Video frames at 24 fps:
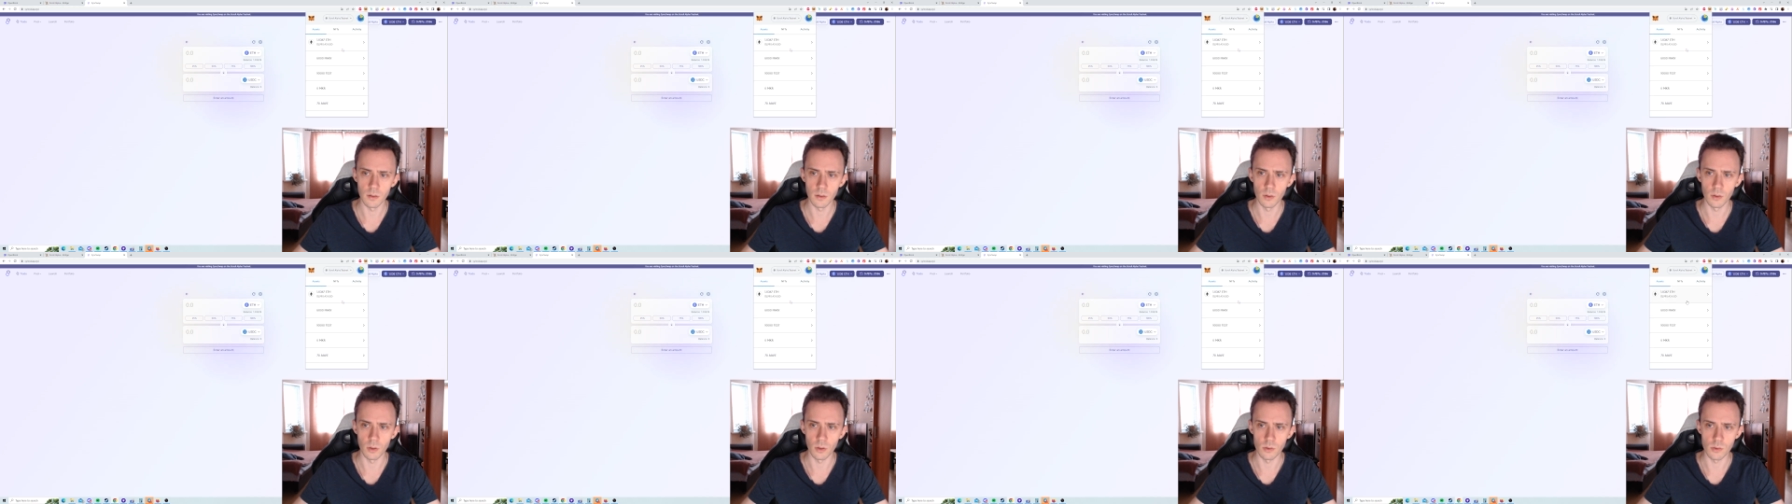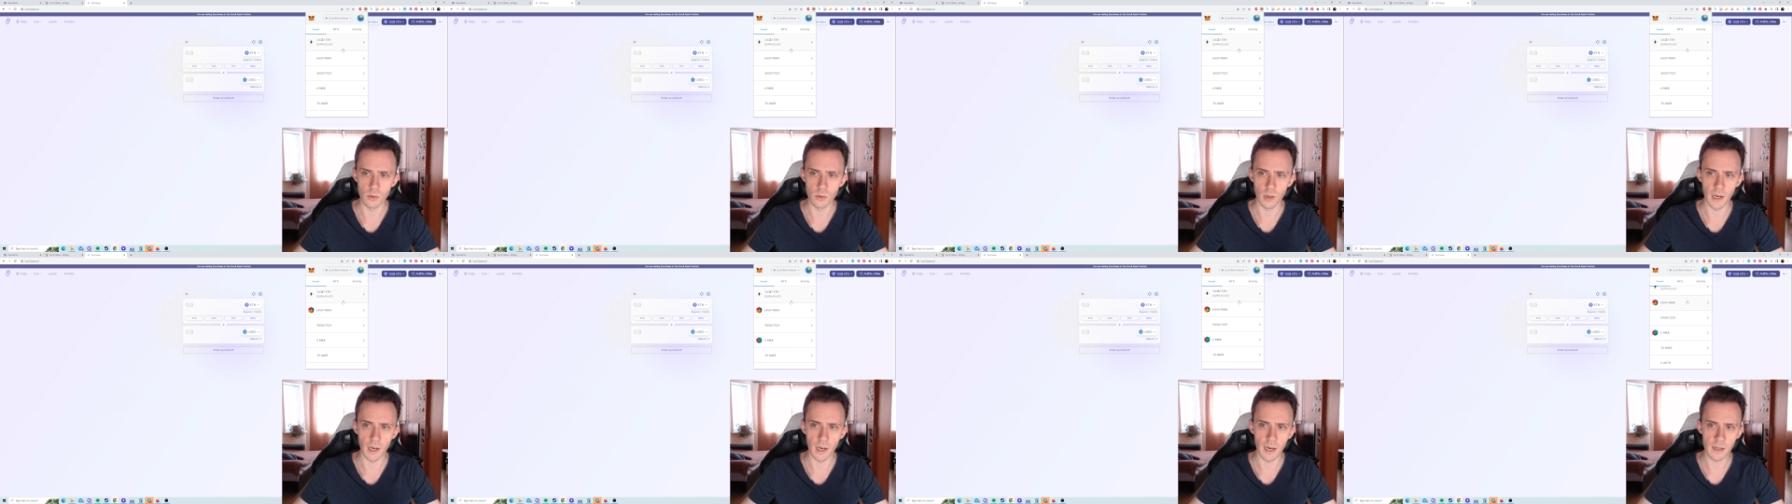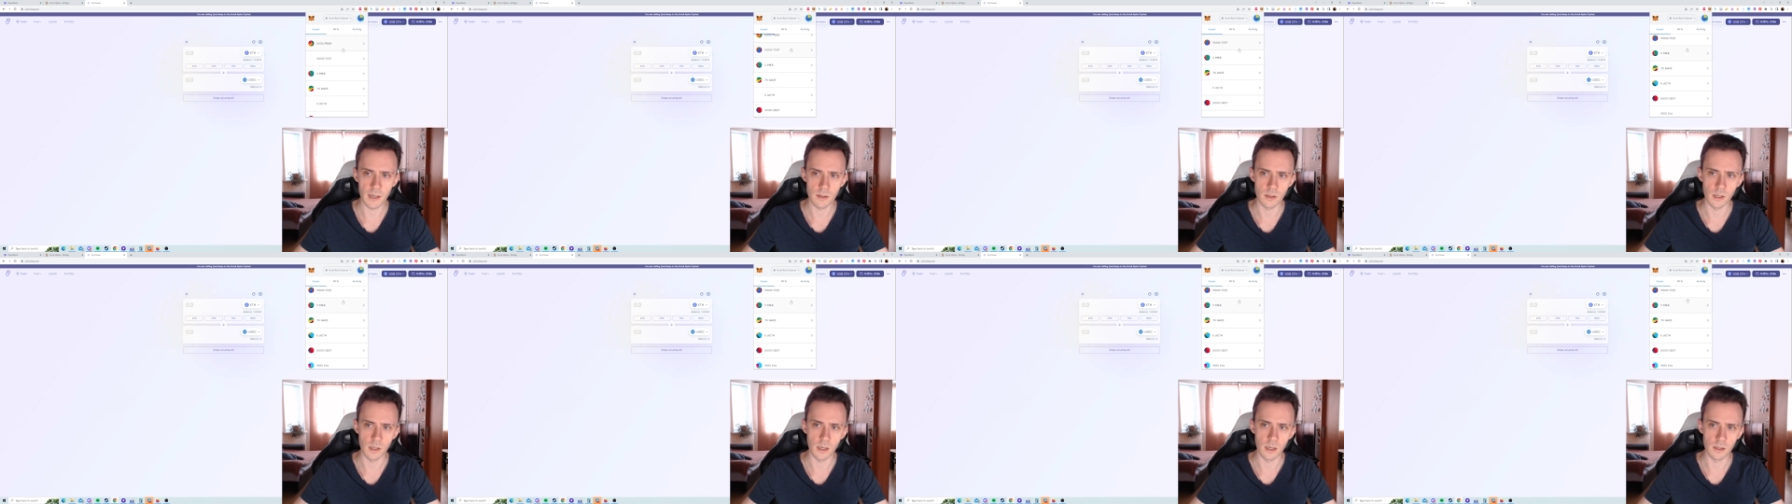go to
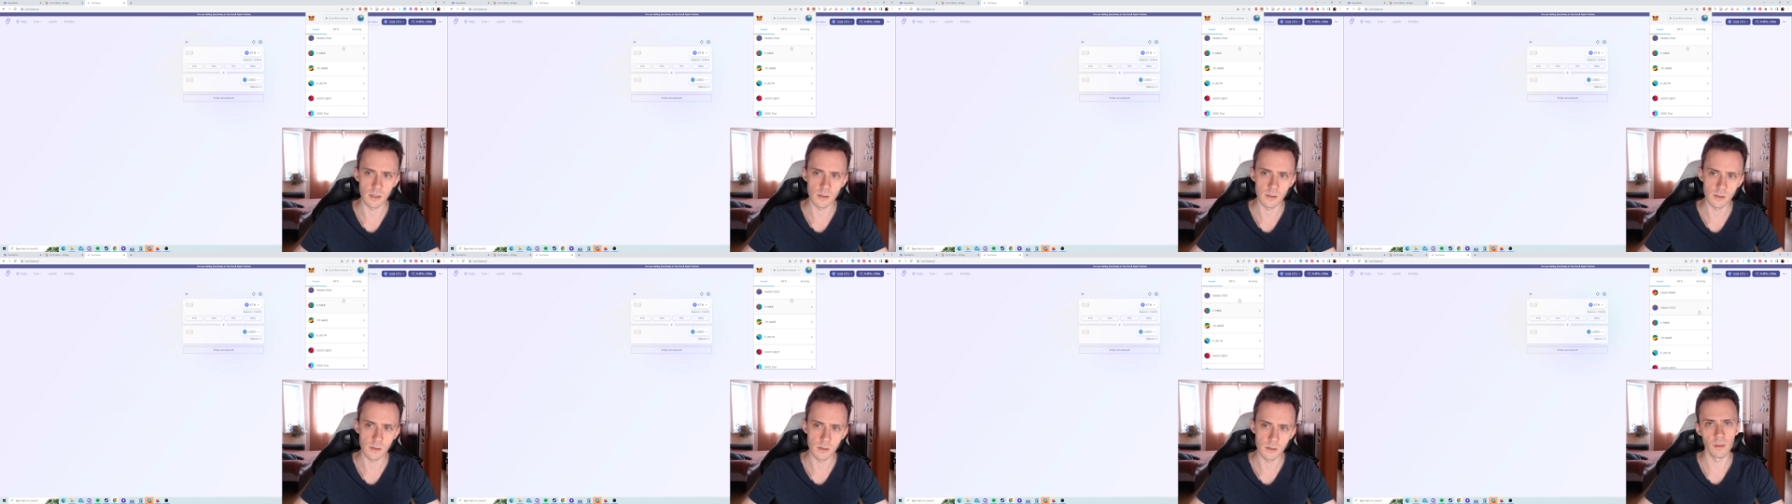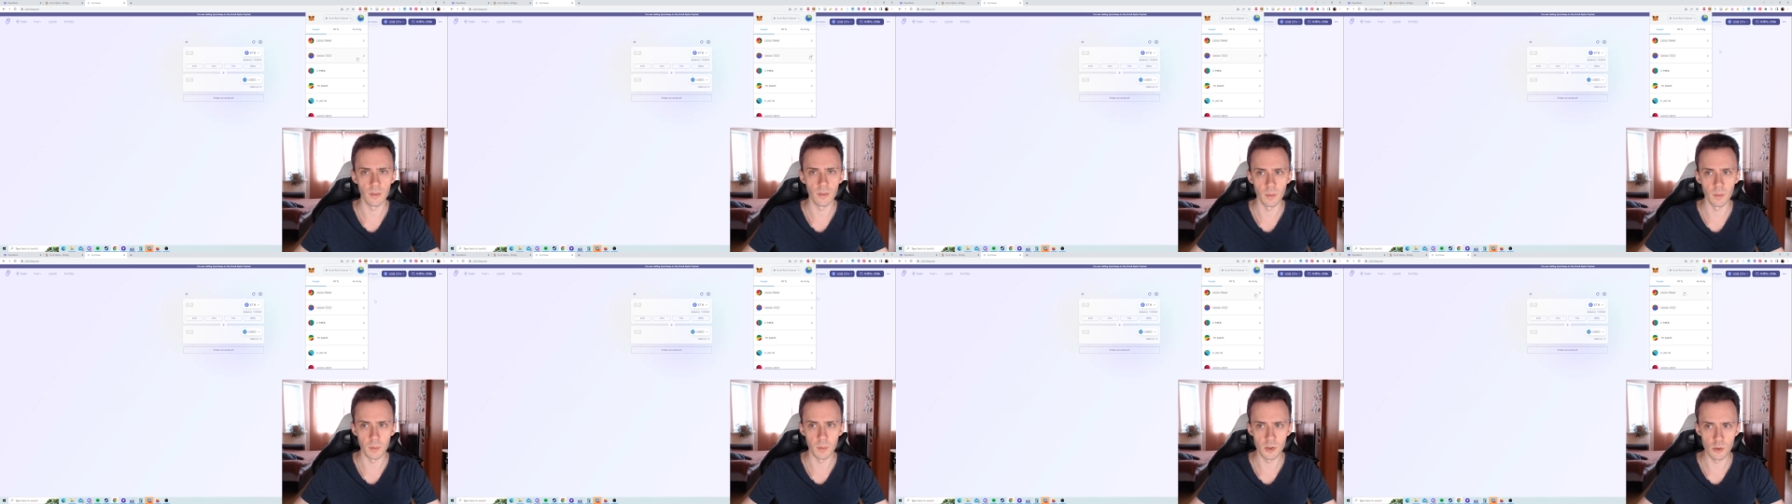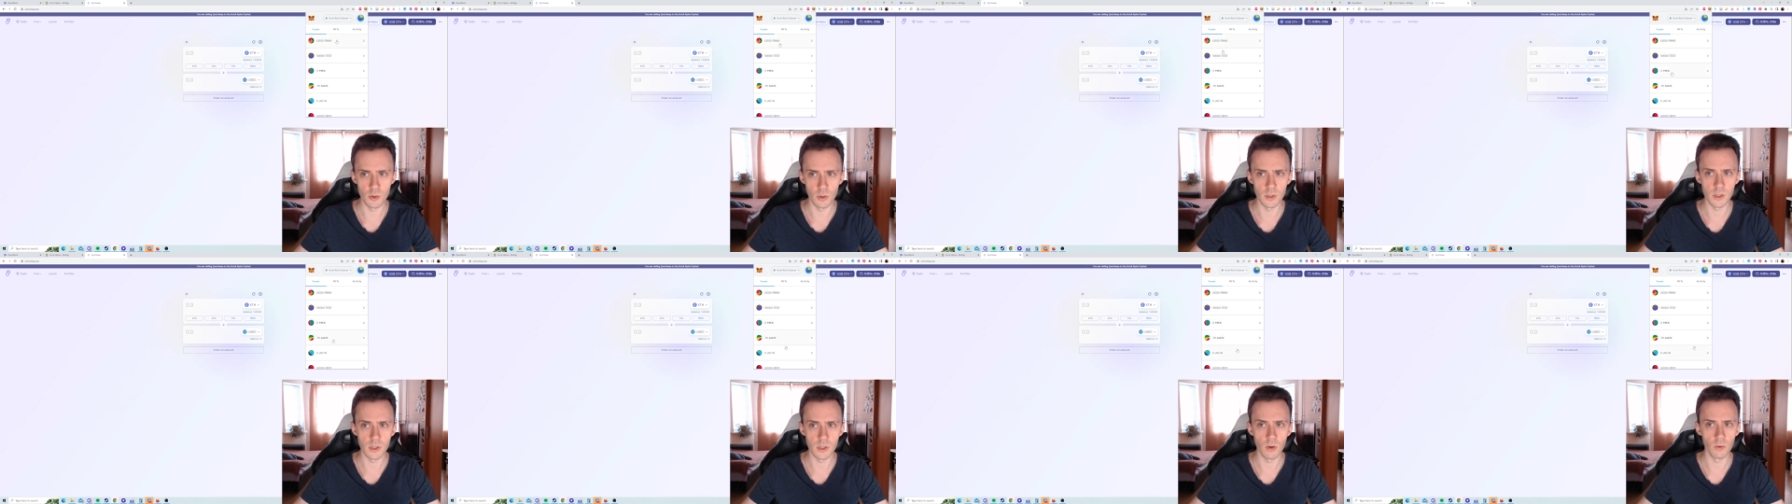assets, the
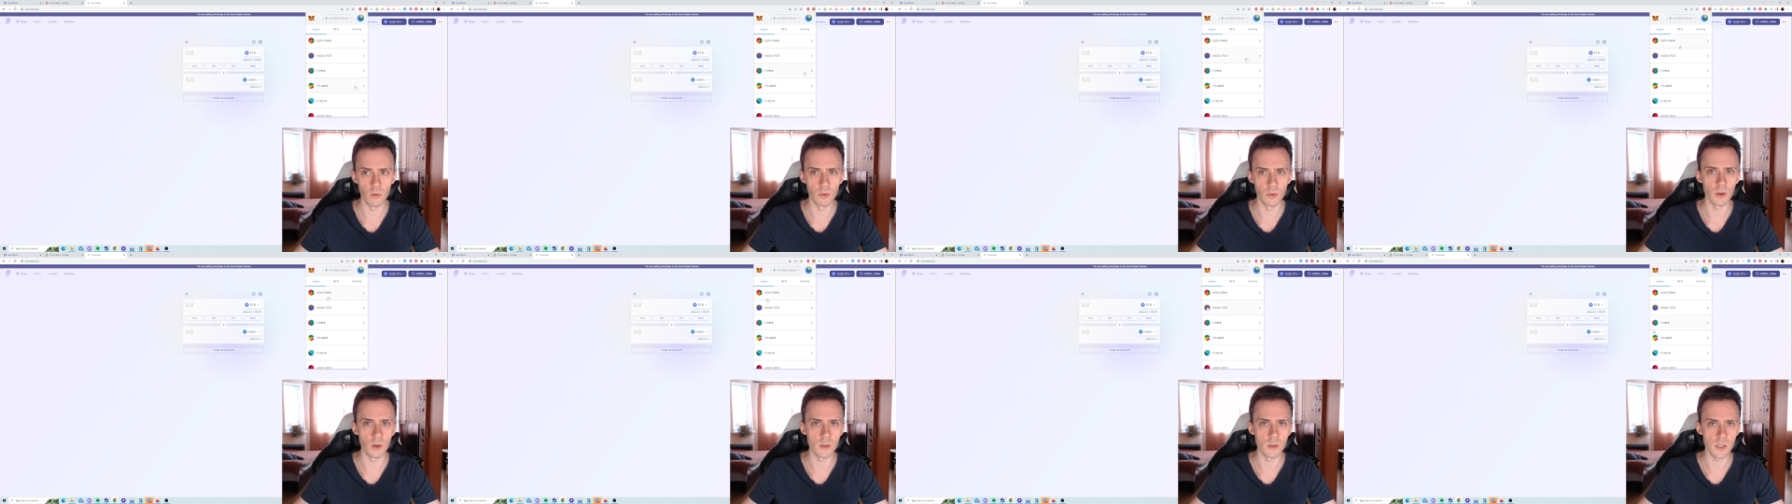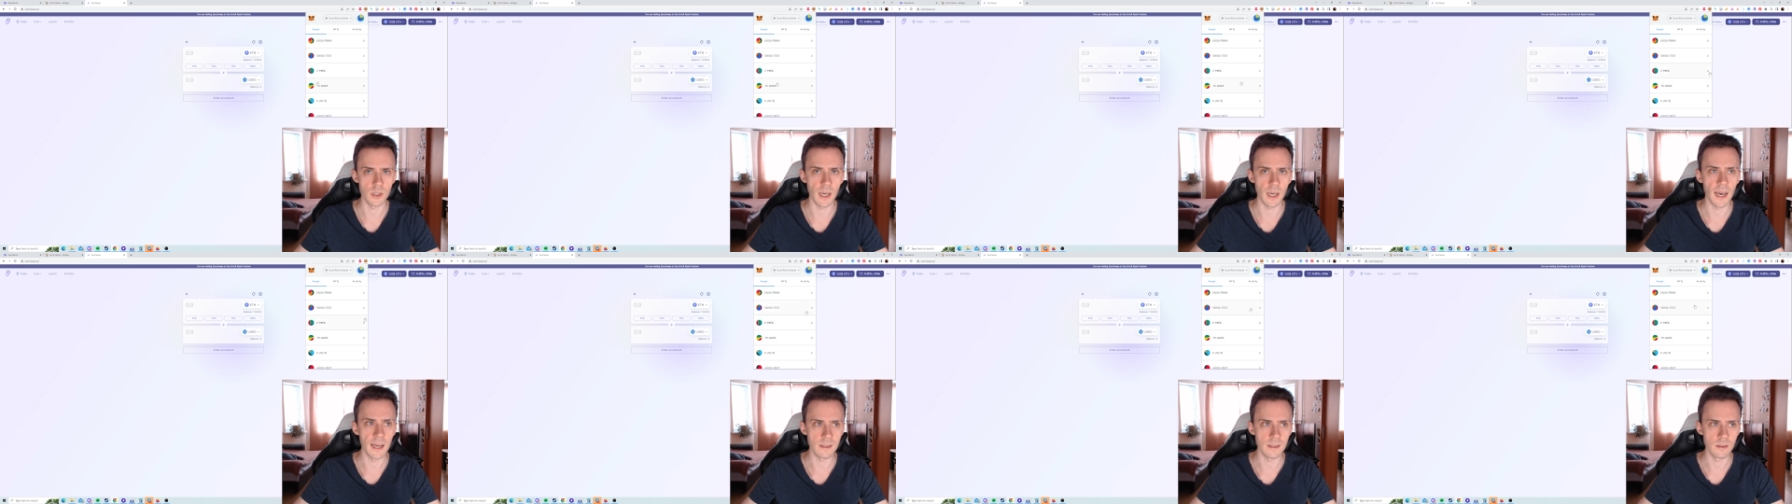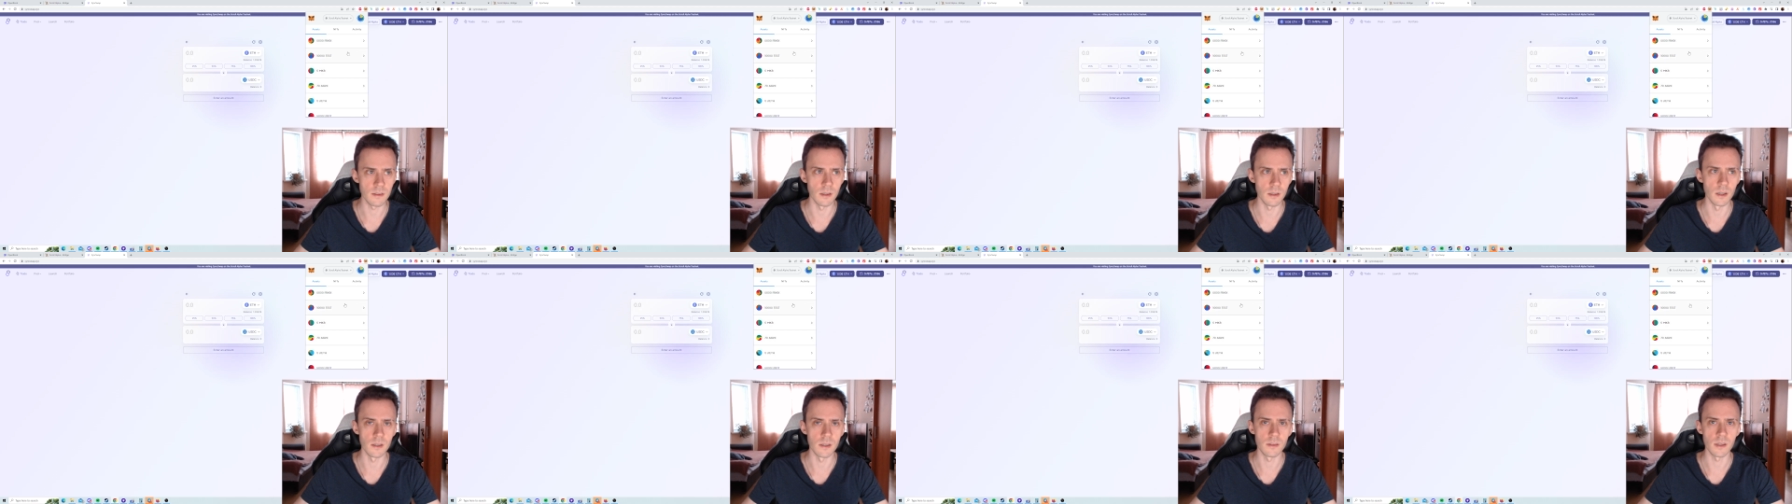majority of those
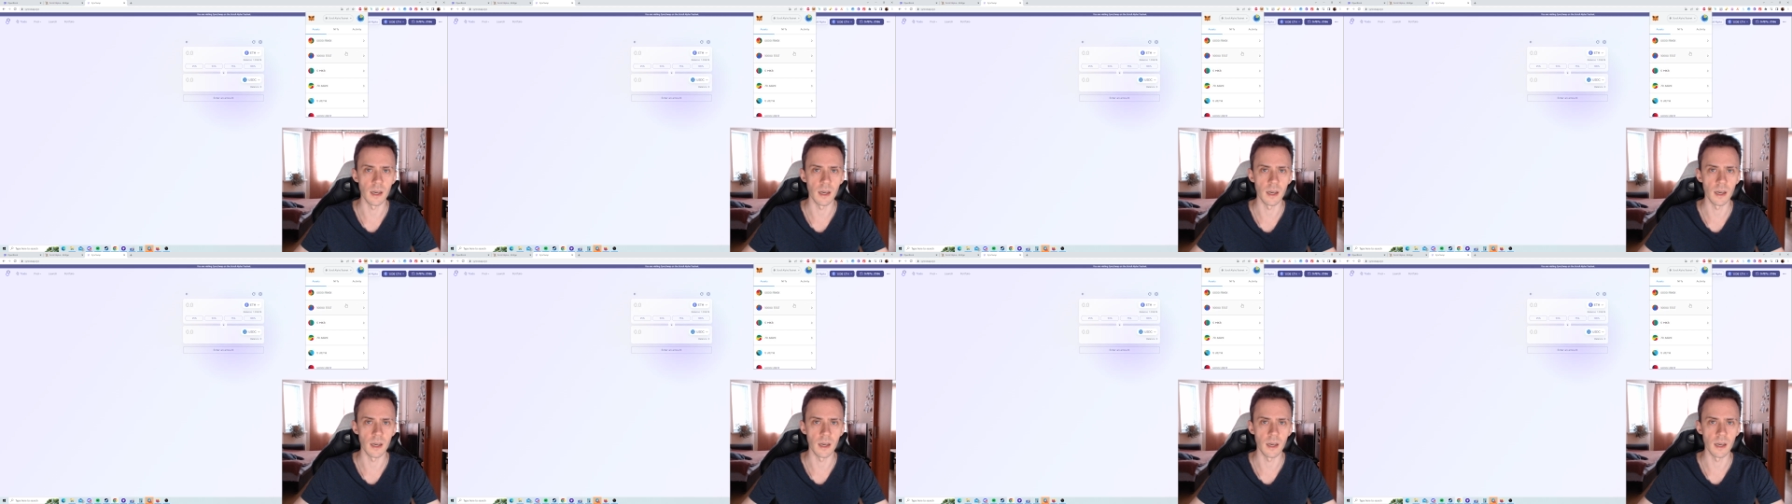assets